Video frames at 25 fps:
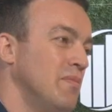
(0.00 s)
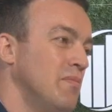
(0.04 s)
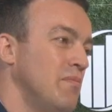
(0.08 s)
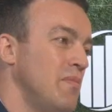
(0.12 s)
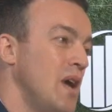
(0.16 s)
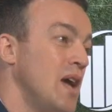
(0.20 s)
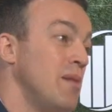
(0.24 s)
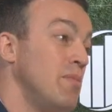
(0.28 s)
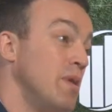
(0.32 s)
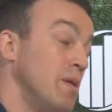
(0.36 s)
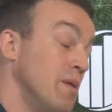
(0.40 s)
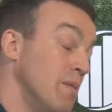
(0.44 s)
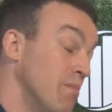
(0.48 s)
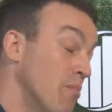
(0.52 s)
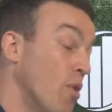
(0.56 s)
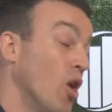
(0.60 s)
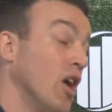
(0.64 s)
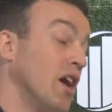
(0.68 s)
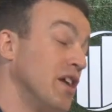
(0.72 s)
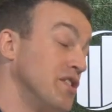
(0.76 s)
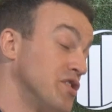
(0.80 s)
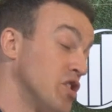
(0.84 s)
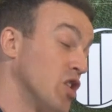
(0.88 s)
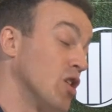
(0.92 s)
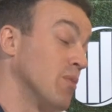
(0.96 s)
maybe in
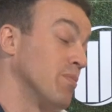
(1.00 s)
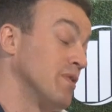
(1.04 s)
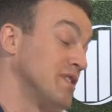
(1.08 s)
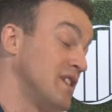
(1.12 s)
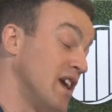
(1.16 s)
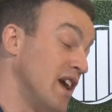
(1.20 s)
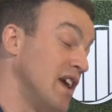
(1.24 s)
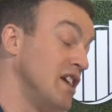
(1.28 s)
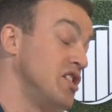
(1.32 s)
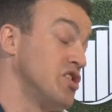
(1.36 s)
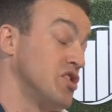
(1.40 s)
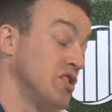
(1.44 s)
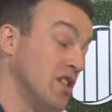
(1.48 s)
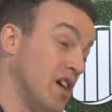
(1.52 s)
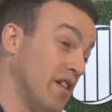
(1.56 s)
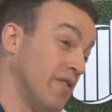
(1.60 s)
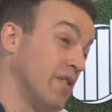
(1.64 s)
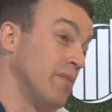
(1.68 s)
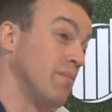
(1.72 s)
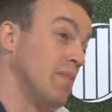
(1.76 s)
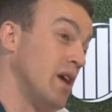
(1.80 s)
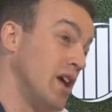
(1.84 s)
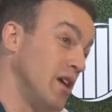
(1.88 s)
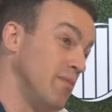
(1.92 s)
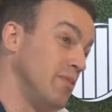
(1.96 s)
my interpretation of
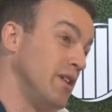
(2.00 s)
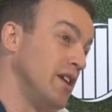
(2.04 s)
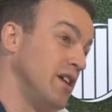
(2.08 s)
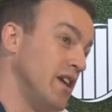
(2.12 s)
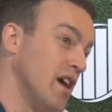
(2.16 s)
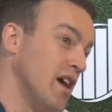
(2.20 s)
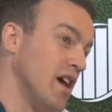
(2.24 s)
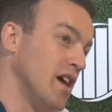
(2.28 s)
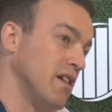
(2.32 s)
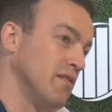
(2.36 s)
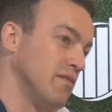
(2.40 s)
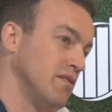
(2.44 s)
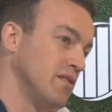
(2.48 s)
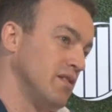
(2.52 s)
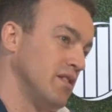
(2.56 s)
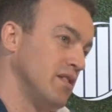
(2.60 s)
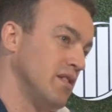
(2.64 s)
it, maybe yeah.